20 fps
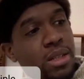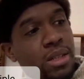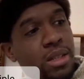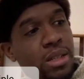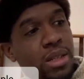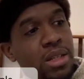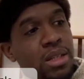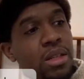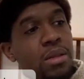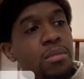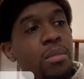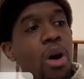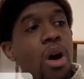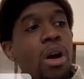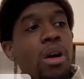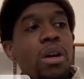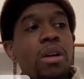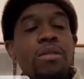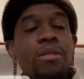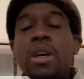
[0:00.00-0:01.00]
It's the
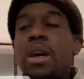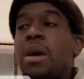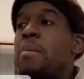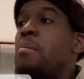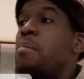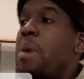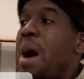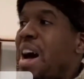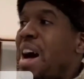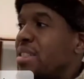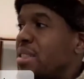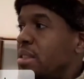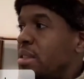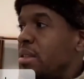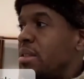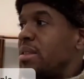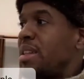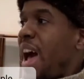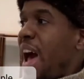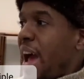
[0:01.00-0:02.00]
mark of the imposter,
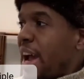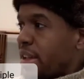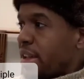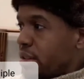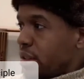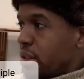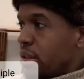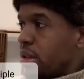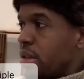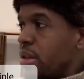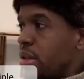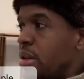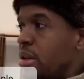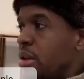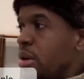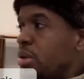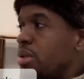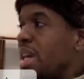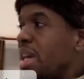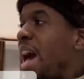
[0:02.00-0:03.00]
the actor,
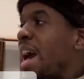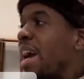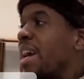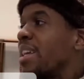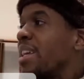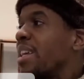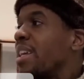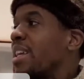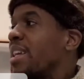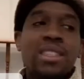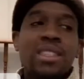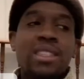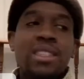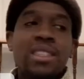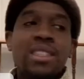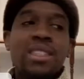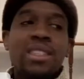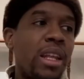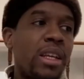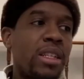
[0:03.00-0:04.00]
who's acting like he has
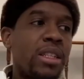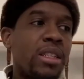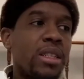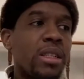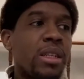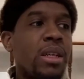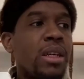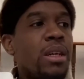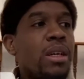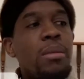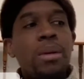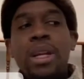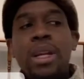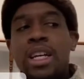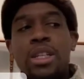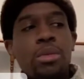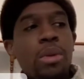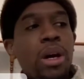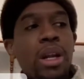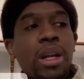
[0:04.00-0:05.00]
knowledge,
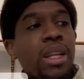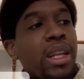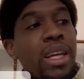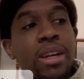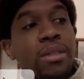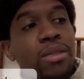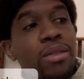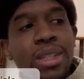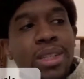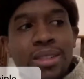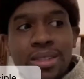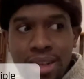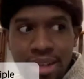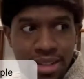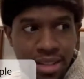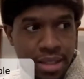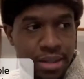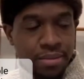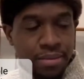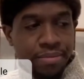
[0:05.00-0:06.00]
but in actuality he really
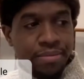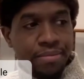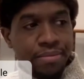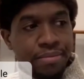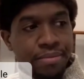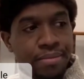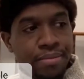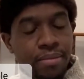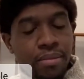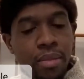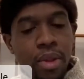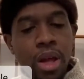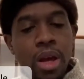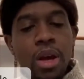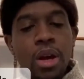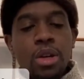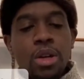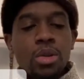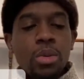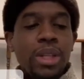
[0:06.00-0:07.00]
doesn't.
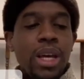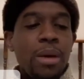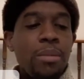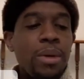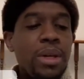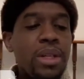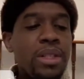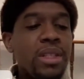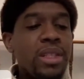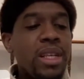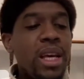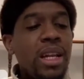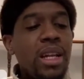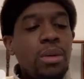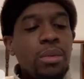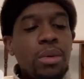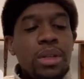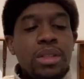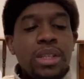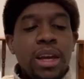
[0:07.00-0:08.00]
So with that being
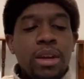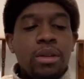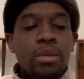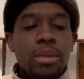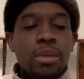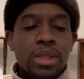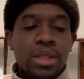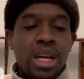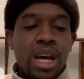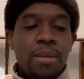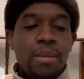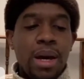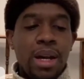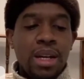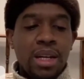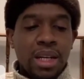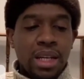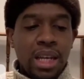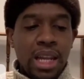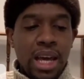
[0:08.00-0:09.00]
said, I don't want to take too much
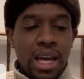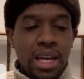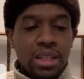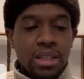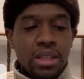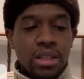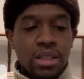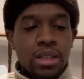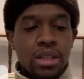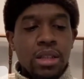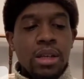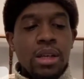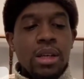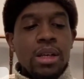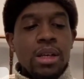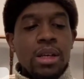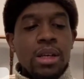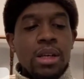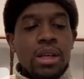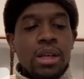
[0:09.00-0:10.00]
time out of the class.
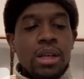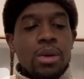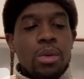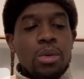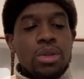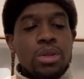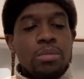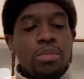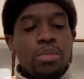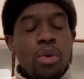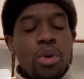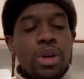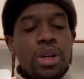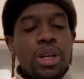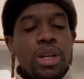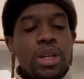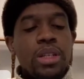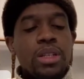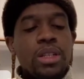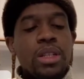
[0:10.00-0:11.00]
What's important
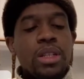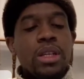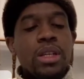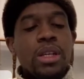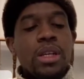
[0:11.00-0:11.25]
is